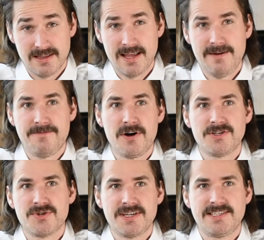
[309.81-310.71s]

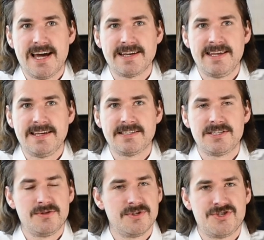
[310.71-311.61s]
life-altering techniques
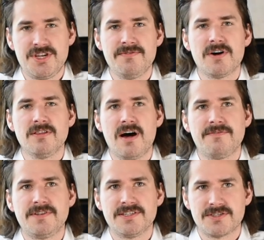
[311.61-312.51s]
to achieve our
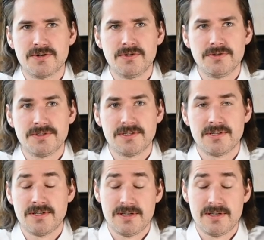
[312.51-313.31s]
loftiest goals.